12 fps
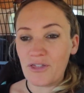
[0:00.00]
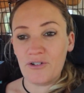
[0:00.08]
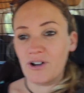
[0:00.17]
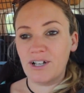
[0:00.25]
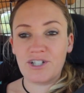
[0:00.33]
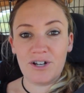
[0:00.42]

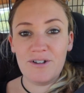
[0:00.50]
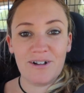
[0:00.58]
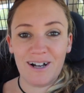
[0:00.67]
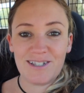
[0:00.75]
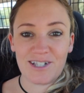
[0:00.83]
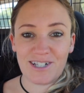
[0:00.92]
thought I'd show you
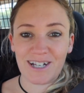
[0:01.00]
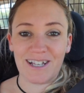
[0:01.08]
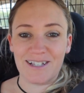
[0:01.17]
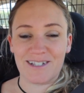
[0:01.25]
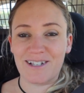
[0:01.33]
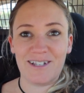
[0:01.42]
guys the
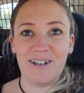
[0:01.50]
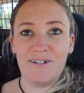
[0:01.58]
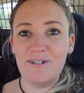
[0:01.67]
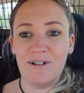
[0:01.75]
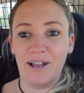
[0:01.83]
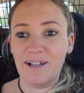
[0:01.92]
chickens because I know
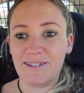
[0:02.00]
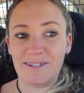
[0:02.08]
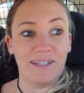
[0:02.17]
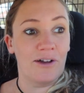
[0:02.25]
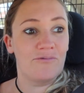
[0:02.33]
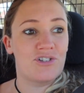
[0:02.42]
you guys
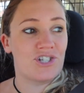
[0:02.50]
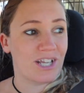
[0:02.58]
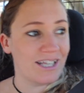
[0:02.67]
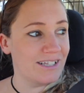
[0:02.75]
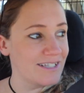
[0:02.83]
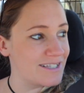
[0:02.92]
love
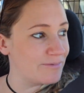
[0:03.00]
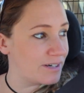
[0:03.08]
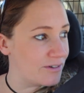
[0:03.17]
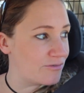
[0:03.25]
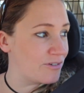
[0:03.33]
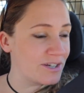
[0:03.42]
chickens.
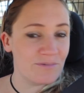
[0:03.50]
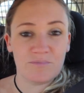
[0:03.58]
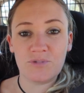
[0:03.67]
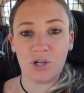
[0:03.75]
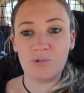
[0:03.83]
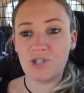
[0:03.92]
Whenever I
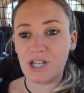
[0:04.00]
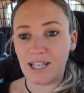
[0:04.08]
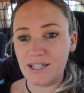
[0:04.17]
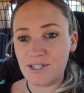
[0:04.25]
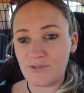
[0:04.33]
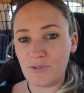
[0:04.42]
show
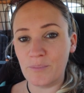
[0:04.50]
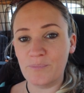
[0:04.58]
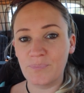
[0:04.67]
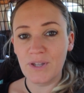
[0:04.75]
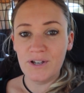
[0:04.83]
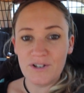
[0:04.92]
chickens from
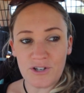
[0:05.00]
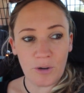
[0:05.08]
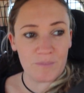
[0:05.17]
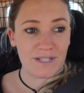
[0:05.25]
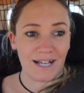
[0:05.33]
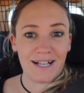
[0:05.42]

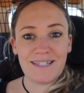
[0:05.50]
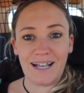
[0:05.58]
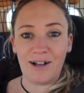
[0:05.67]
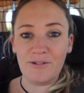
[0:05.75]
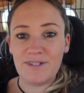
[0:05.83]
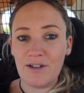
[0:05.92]
Tom's dad's
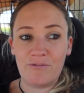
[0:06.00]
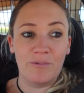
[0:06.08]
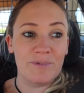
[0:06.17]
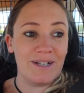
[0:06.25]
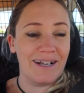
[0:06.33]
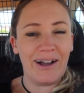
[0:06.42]
house,
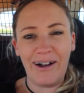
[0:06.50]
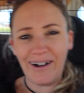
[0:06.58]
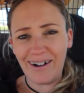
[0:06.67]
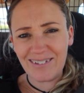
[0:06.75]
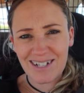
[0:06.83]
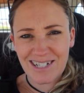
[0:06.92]
everyone's like,
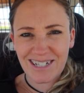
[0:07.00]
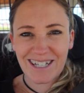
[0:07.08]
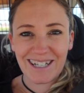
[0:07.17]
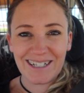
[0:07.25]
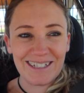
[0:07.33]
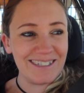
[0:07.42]
oh, the
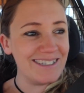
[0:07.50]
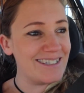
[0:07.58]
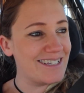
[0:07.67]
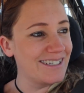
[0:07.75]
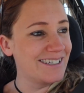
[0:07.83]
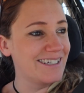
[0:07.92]

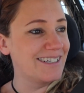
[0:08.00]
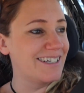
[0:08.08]
chickens.